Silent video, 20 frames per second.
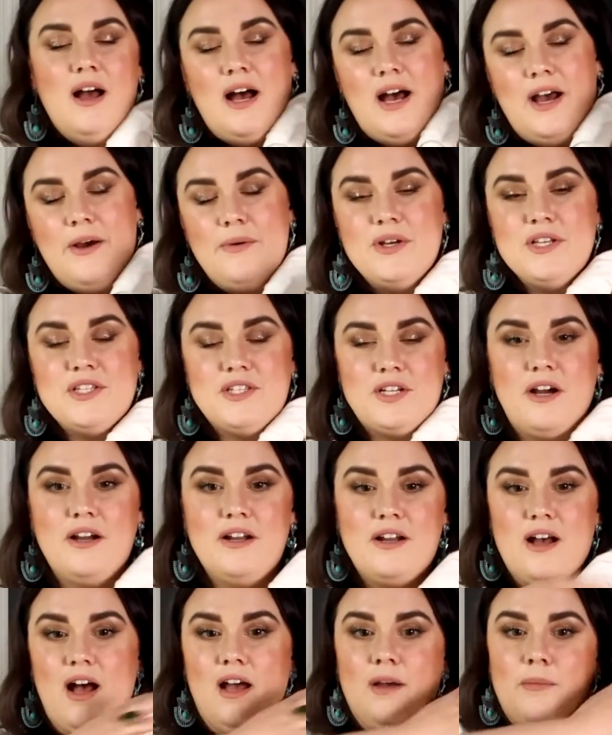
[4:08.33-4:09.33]
I always start
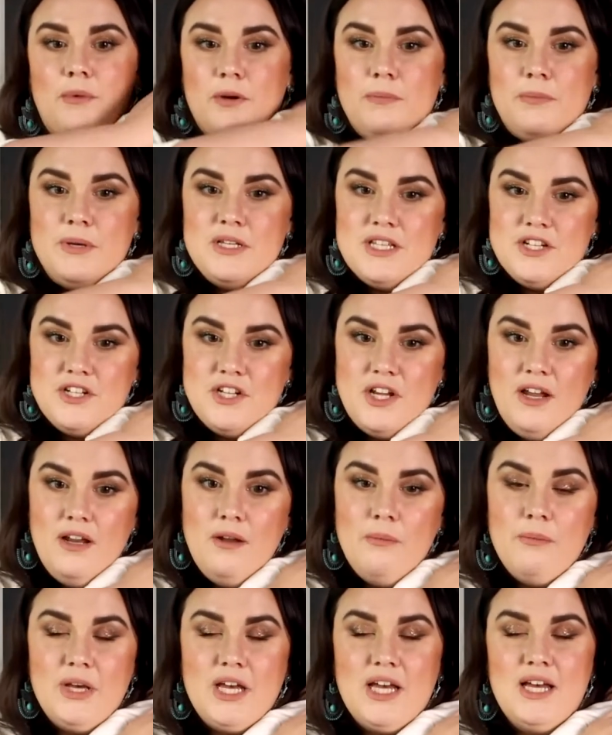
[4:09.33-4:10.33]
in a high burp
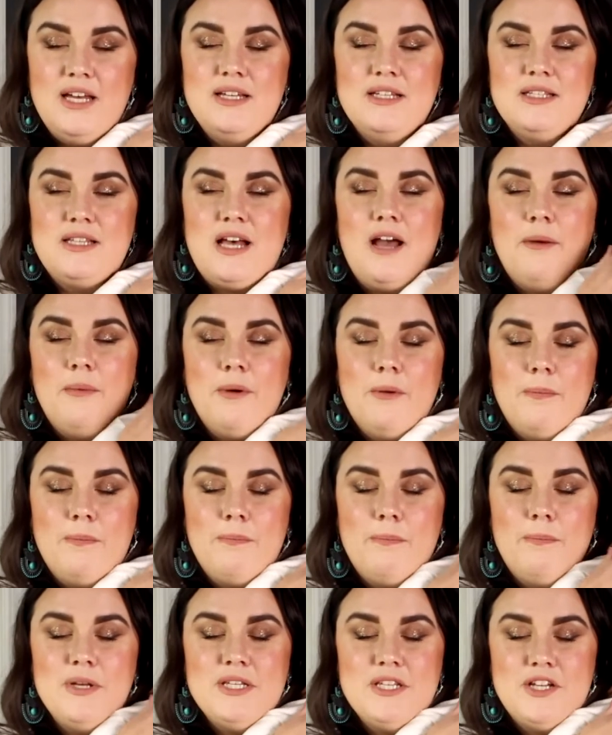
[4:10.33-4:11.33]
position because the high burp
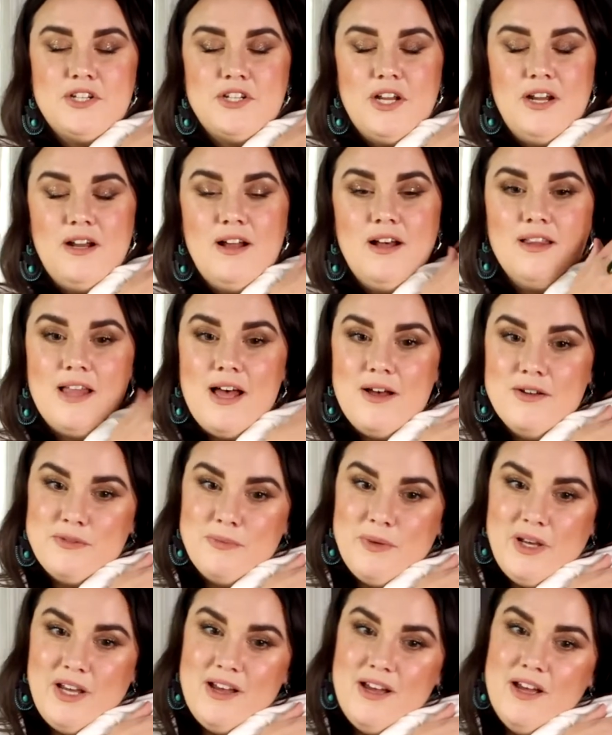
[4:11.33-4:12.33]
position allows
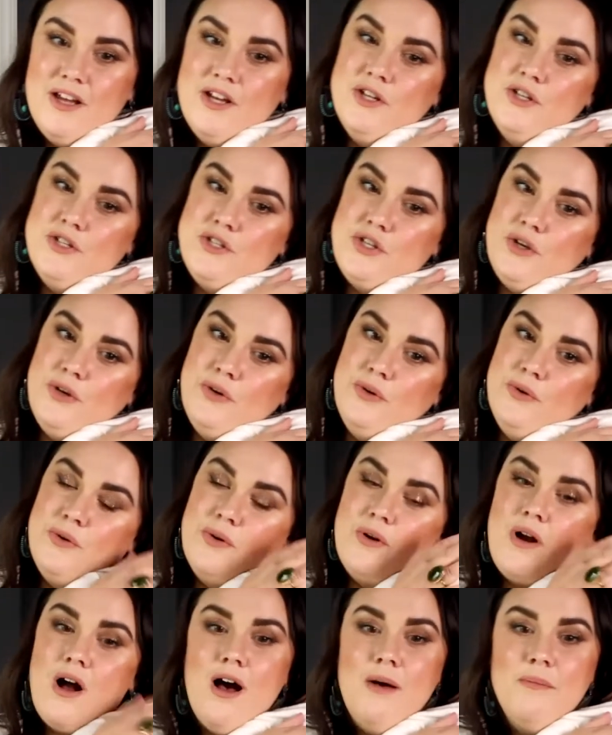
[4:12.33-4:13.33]
me
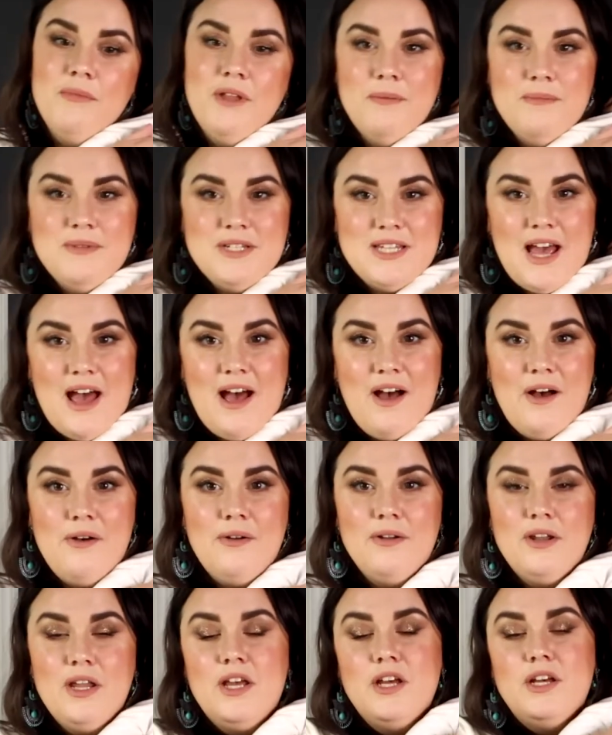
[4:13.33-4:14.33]
to calm them
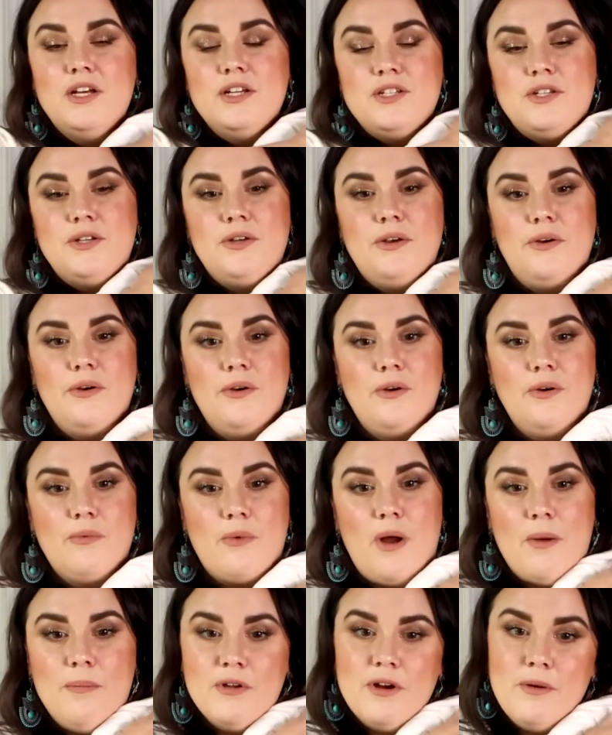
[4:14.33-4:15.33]
down, to
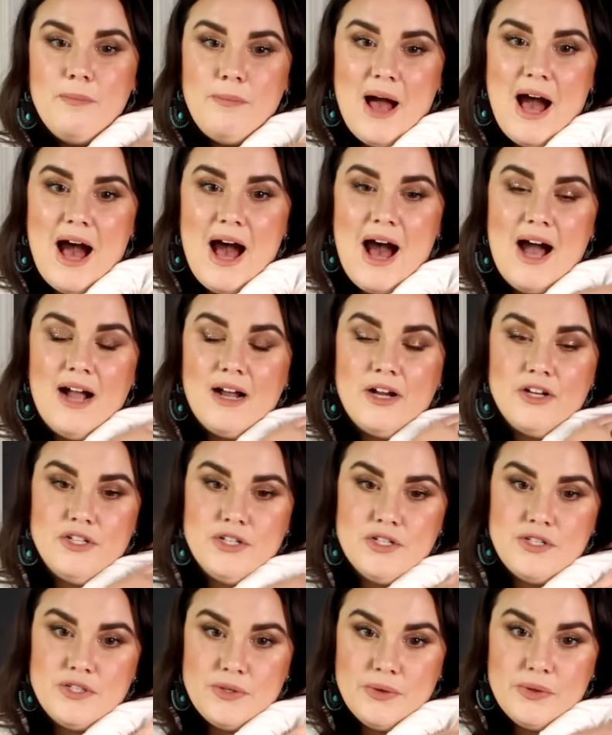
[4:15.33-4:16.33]
rub their back,
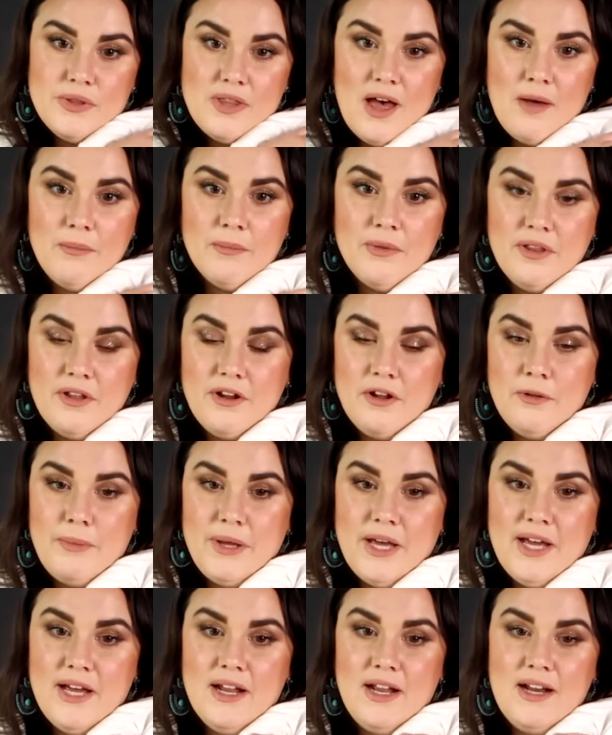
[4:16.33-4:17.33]
to soothe them a little
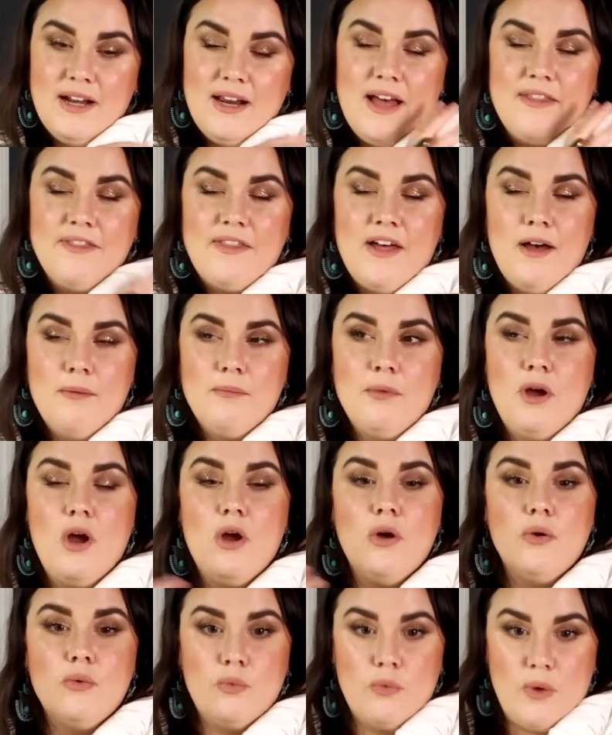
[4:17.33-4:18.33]
bit and get them
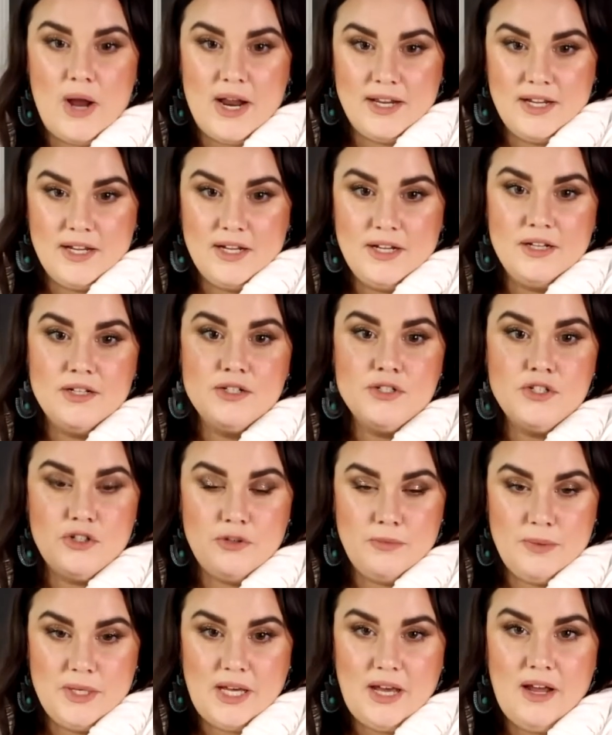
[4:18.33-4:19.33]
ready
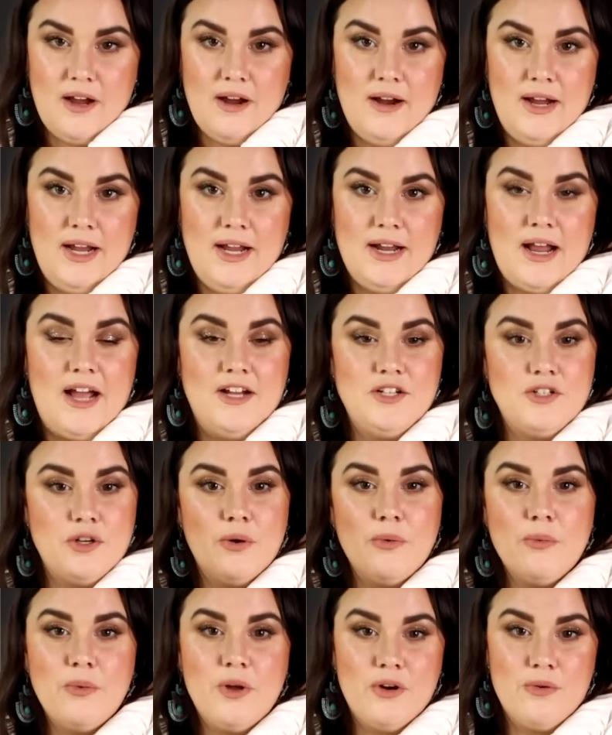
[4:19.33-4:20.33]
to be carried. I
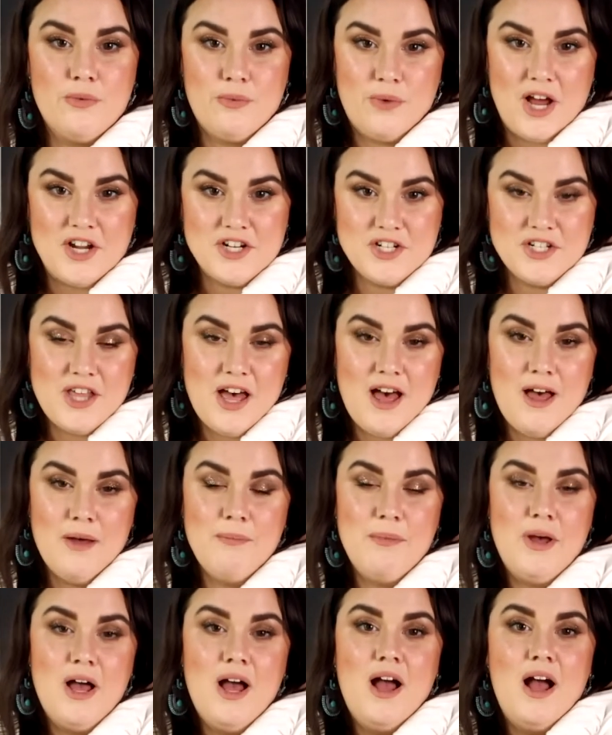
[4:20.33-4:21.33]
don't want to rush
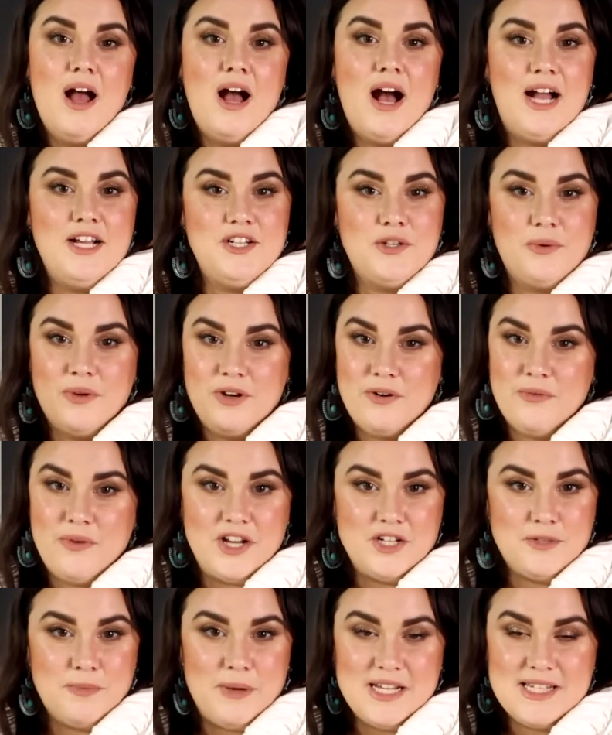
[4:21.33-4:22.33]
them. I don't want to
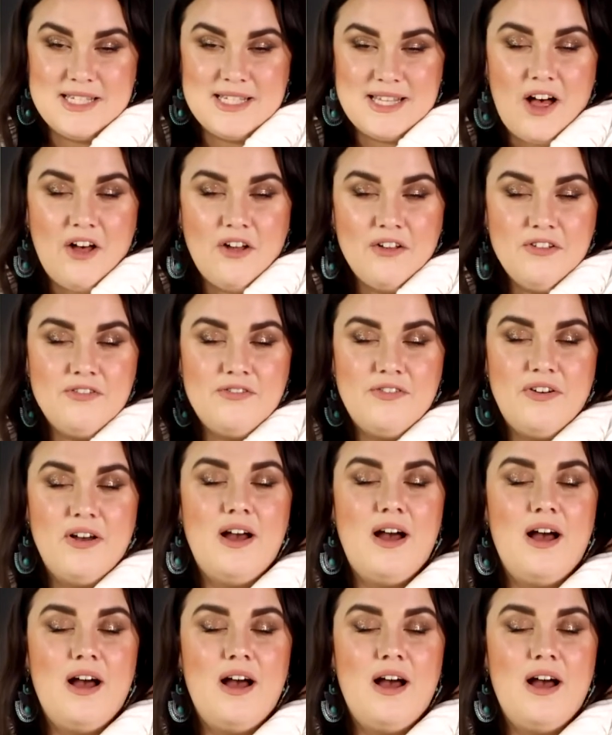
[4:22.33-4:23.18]
rush myself.